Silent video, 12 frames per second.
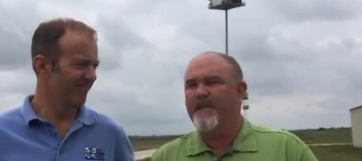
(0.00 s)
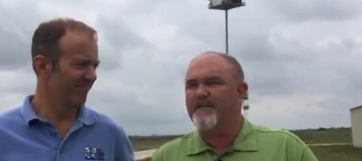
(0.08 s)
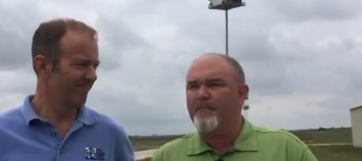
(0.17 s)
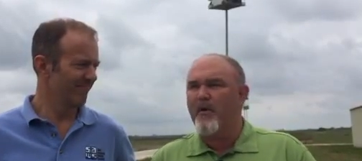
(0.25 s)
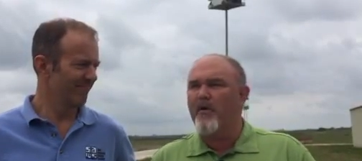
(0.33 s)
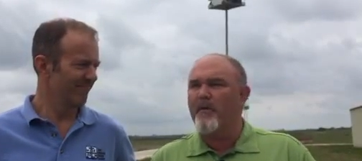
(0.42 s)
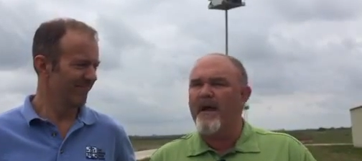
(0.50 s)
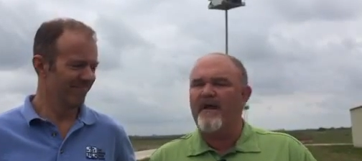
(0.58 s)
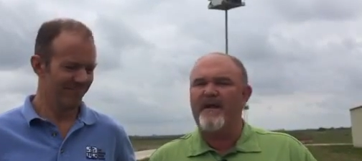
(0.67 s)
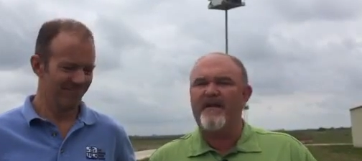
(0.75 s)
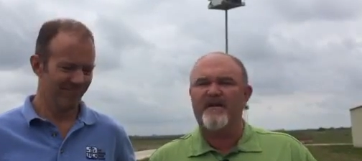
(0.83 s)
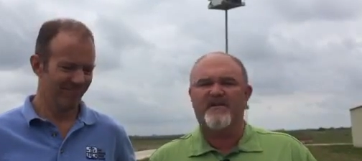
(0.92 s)
Speaker 1: this program
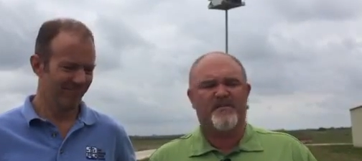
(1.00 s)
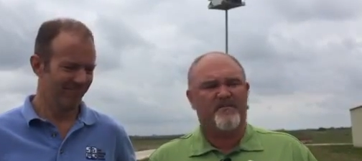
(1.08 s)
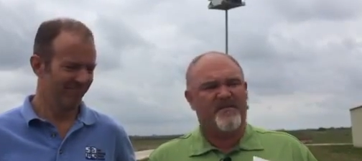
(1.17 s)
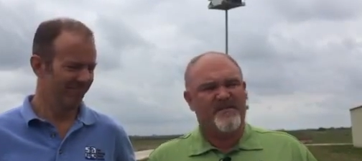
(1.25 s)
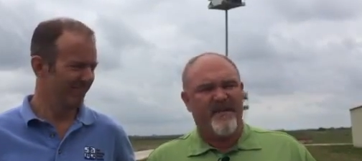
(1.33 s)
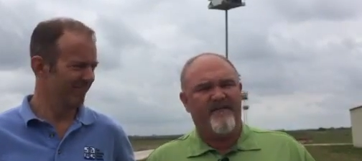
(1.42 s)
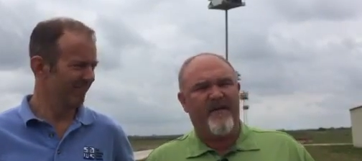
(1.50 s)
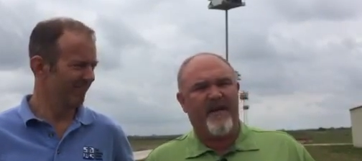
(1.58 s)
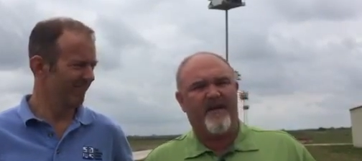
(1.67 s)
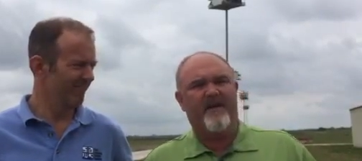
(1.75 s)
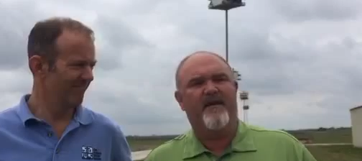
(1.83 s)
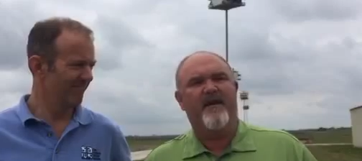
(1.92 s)
out here is
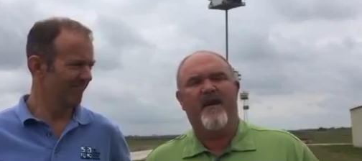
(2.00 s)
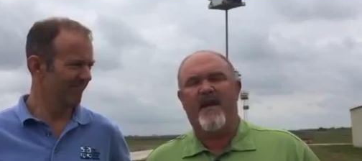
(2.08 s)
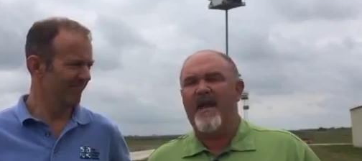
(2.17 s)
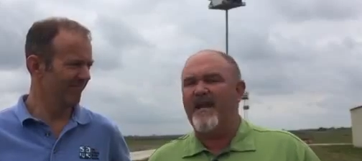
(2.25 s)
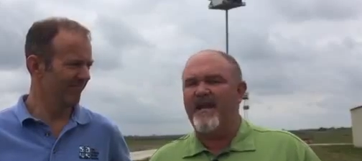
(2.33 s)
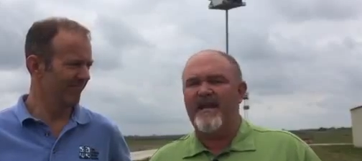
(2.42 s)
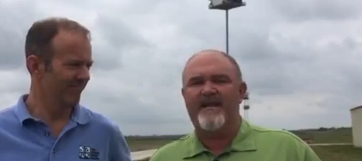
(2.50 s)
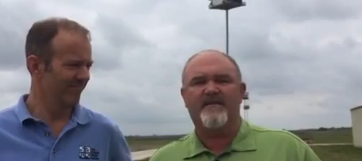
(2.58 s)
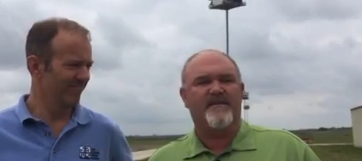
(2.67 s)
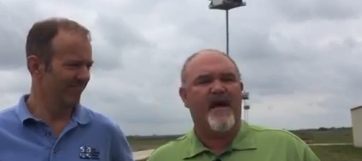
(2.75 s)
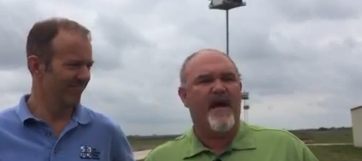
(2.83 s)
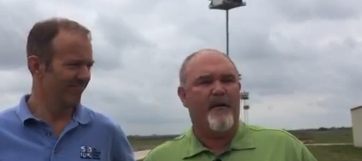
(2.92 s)
specific and it
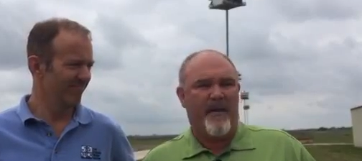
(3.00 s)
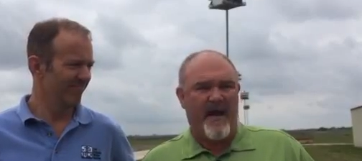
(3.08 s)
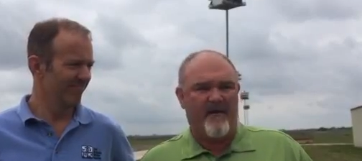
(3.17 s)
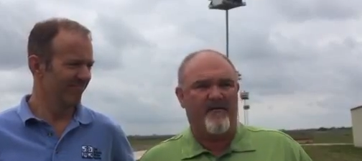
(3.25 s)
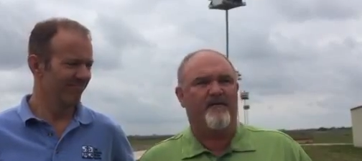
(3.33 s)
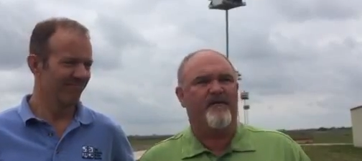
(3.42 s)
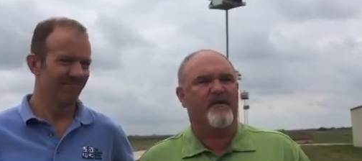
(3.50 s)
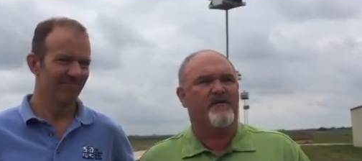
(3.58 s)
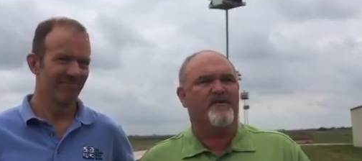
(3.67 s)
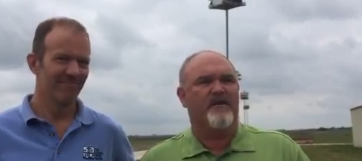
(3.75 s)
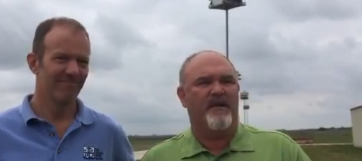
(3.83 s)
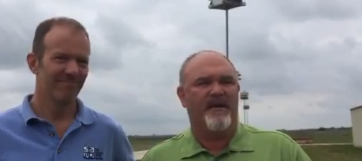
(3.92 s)
is dynamite for
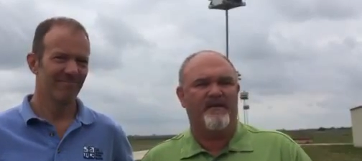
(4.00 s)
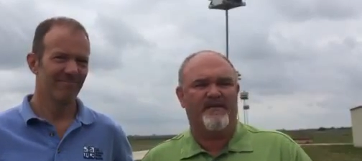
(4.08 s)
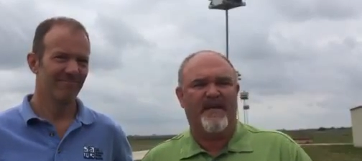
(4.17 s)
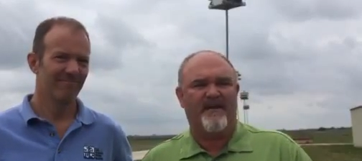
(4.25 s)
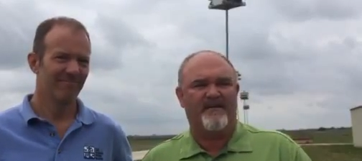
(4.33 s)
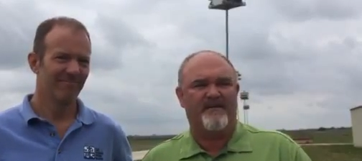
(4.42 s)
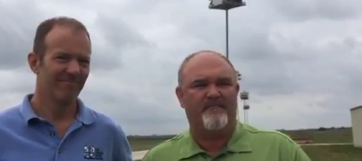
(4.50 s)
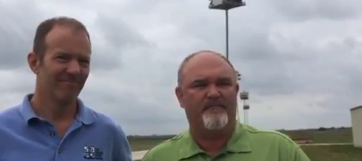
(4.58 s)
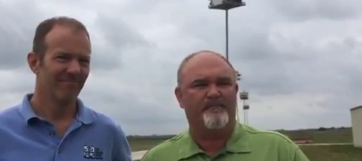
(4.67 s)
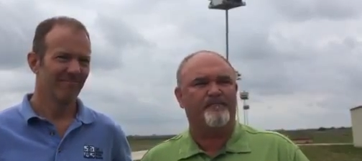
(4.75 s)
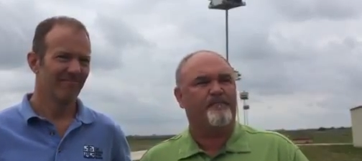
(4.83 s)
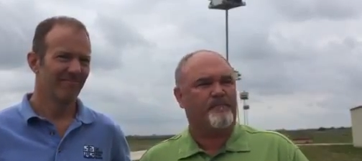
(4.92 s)
controlling insects.
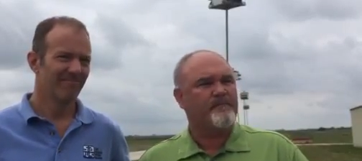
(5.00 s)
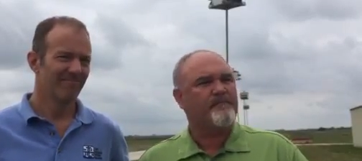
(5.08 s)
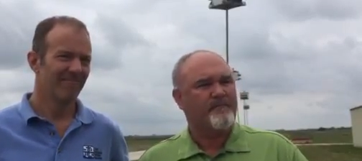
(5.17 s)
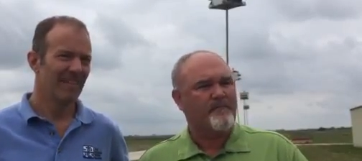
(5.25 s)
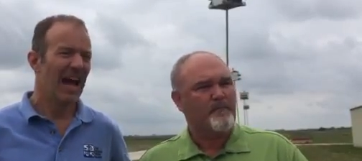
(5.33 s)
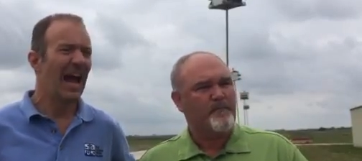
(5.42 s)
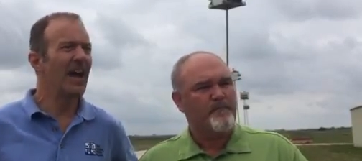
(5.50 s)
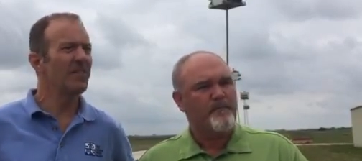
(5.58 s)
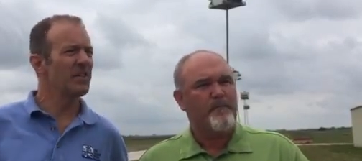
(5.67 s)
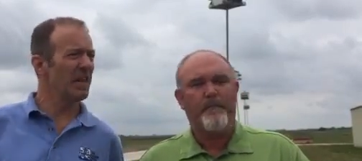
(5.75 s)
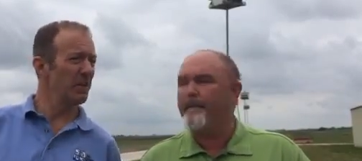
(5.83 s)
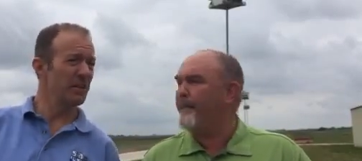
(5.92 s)
Speaker 2: I
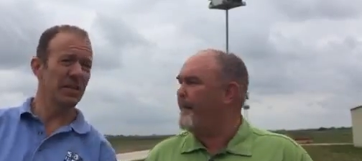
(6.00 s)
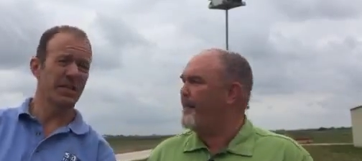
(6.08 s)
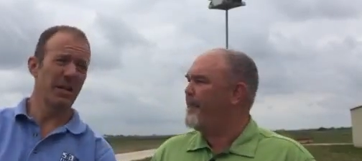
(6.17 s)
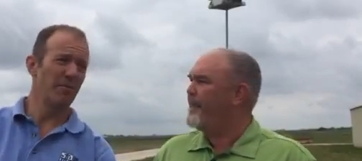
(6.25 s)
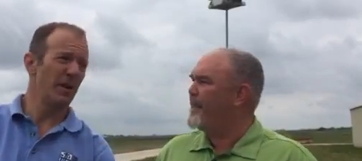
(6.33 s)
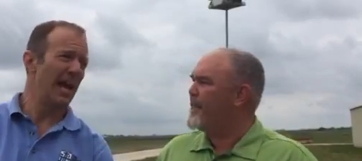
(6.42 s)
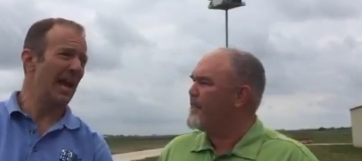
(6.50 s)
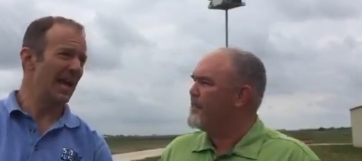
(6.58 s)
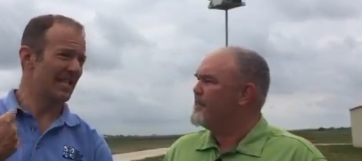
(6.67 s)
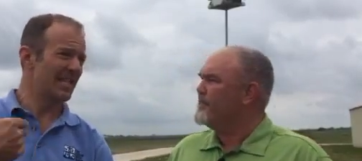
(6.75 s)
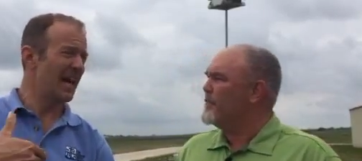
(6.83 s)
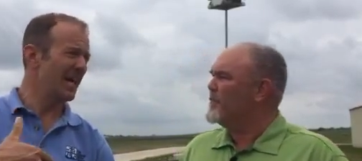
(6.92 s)
have to tell you, it's a summer
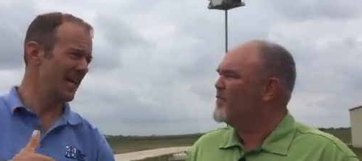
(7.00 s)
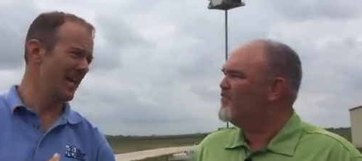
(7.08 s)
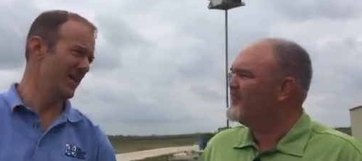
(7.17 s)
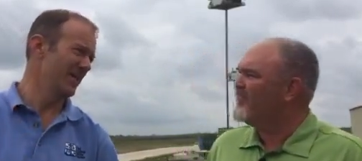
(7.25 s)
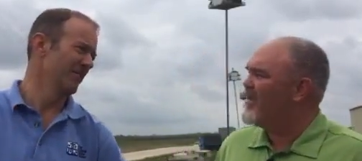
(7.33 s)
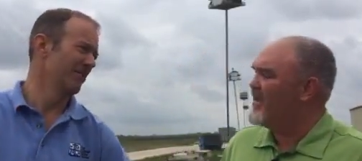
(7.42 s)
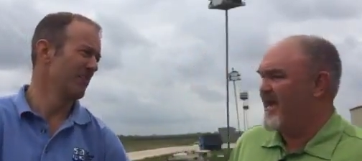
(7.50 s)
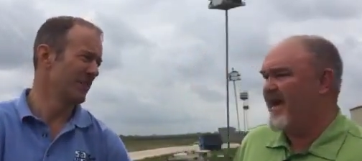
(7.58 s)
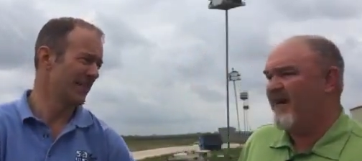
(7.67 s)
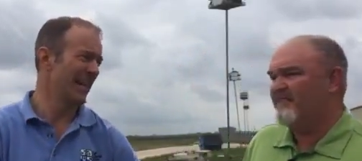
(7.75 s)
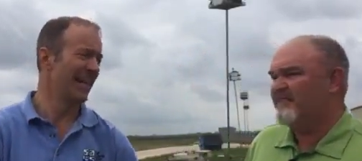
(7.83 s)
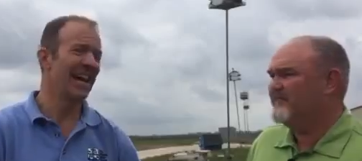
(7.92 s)
day. It's hot here.
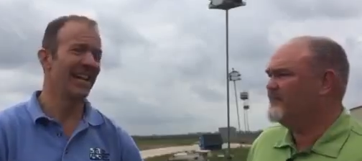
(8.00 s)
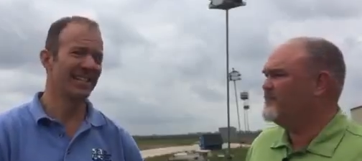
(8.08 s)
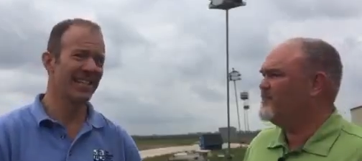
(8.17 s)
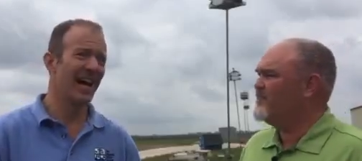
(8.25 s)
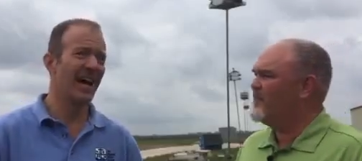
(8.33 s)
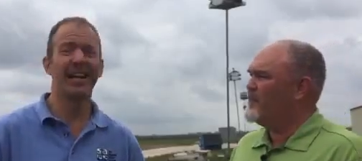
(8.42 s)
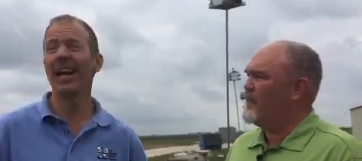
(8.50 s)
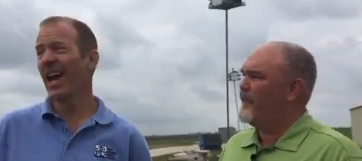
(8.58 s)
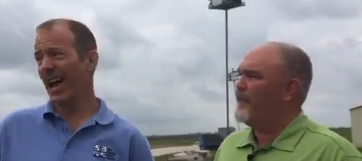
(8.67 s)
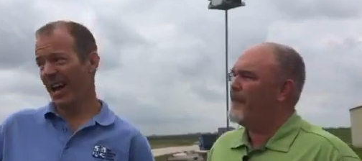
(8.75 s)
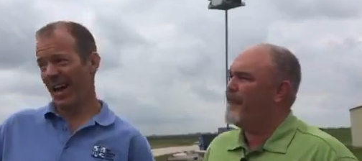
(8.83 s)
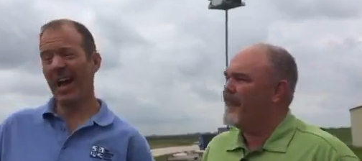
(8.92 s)
Yeah. We're standing outside
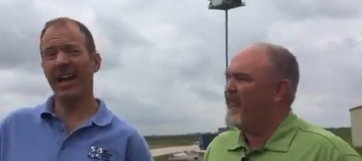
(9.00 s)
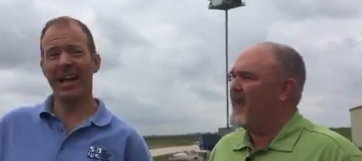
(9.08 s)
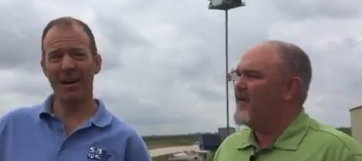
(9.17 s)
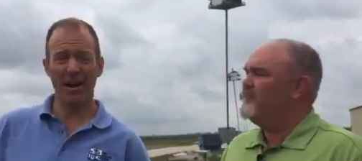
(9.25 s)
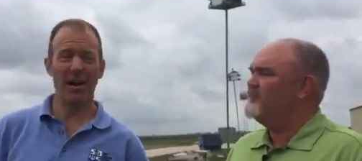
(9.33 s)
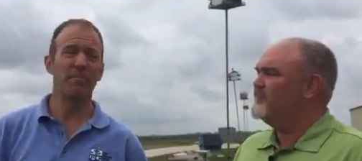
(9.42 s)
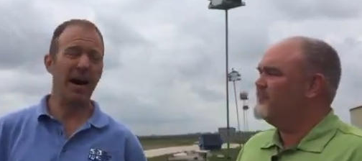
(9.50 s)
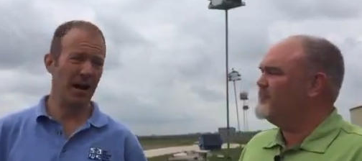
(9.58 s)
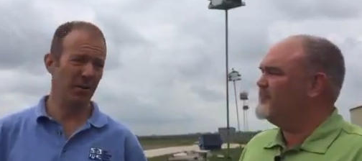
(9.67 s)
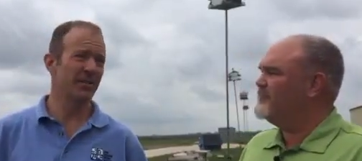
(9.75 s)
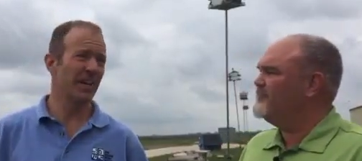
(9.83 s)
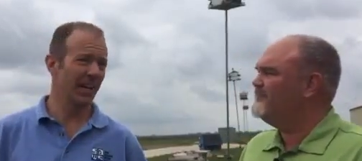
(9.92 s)
at a uh,
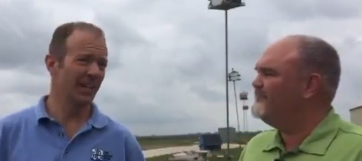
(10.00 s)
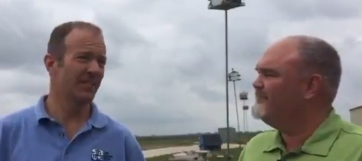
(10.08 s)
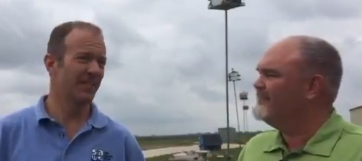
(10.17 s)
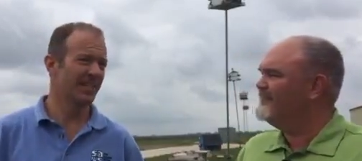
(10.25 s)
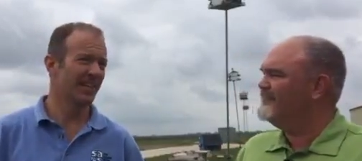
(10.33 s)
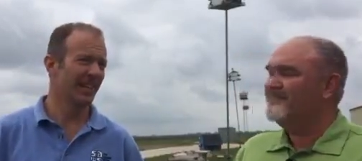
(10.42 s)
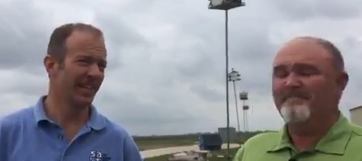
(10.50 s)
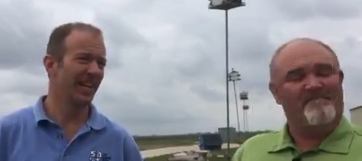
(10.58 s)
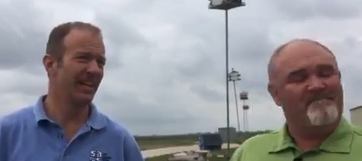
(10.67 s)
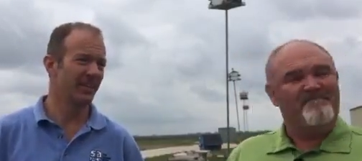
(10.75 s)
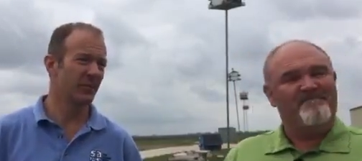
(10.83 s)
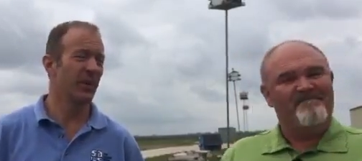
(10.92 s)
biosolids
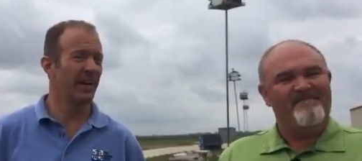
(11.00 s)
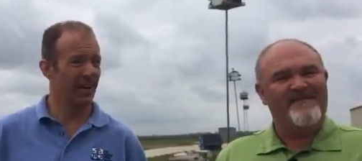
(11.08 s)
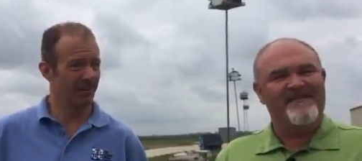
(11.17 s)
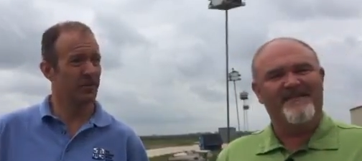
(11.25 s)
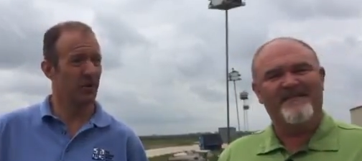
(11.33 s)
facility treating